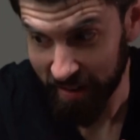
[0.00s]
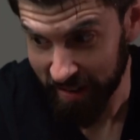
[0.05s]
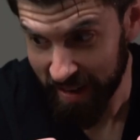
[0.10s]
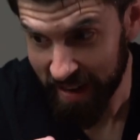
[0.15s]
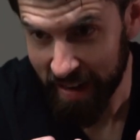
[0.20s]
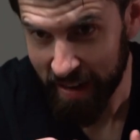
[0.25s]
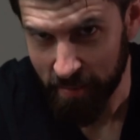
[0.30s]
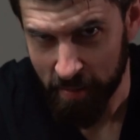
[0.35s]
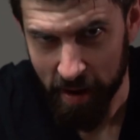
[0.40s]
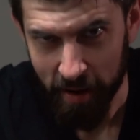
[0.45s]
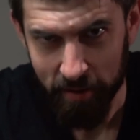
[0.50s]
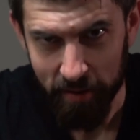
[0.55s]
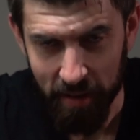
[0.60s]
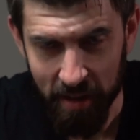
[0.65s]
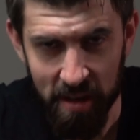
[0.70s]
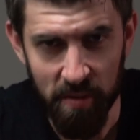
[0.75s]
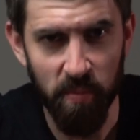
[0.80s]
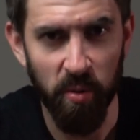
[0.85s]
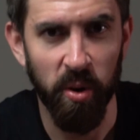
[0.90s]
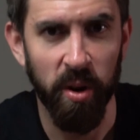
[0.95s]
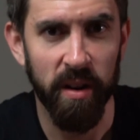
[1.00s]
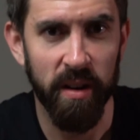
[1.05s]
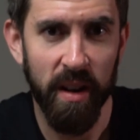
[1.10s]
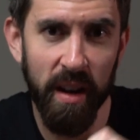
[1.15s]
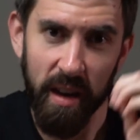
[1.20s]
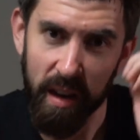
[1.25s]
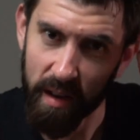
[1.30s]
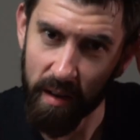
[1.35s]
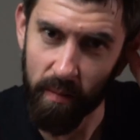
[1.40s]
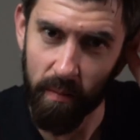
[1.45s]
need a mouse and keyboard,
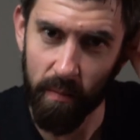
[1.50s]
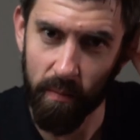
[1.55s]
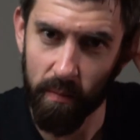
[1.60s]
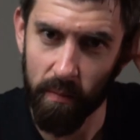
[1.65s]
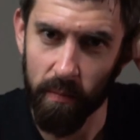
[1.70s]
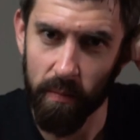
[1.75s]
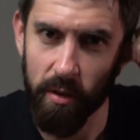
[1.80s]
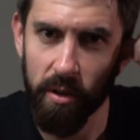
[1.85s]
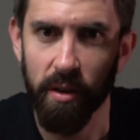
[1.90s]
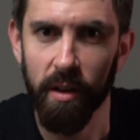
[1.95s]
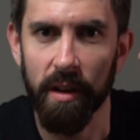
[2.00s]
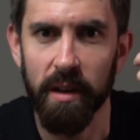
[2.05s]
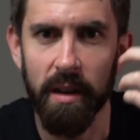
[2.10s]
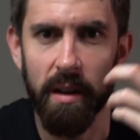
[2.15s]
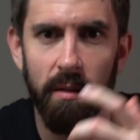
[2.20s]
and you're